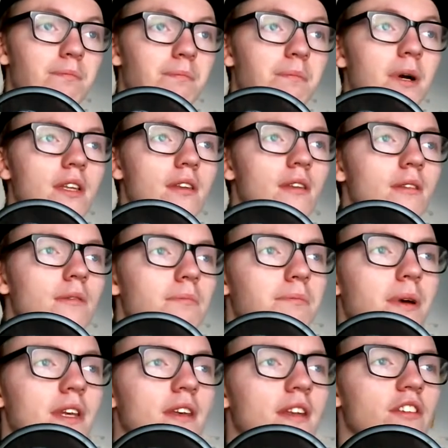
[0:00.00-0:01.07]
But
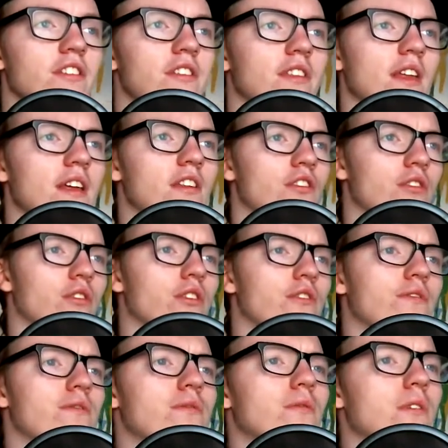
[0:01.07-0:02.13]
doesn't that sort of...
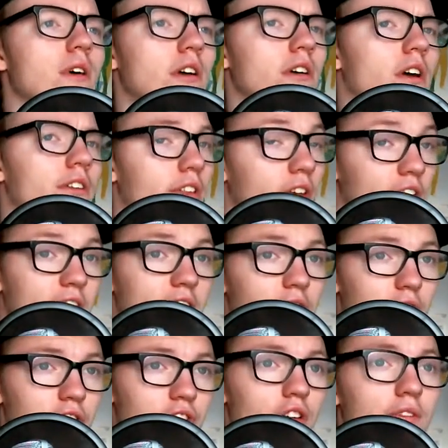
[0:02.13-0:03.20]
Are there any
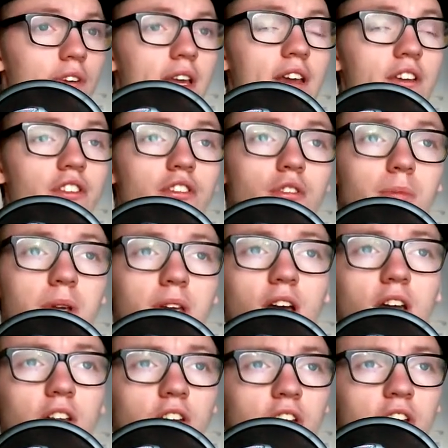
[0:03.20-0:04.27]
reserve cases to be
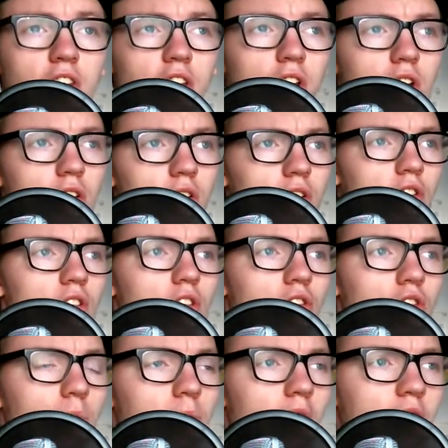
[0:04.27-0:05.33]
gotten in the
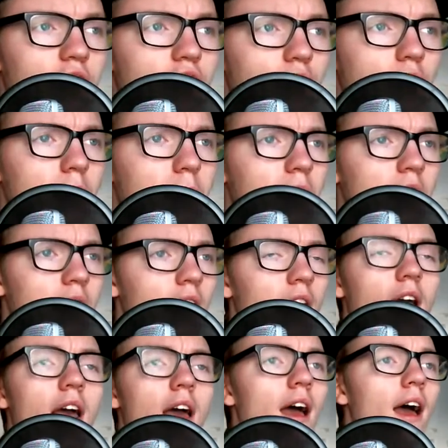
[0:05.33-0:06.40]
supply stream?
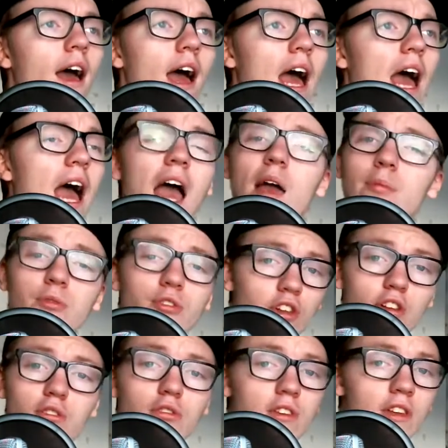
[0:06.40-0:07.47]

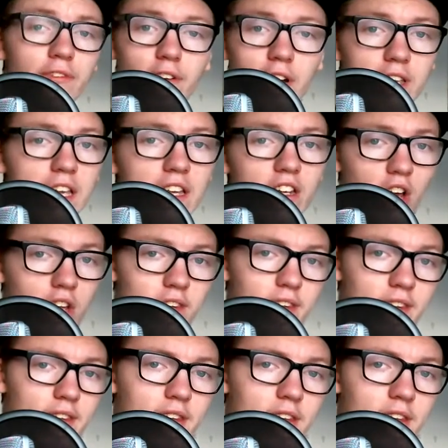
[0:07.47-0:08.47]
Absolutely fucking not.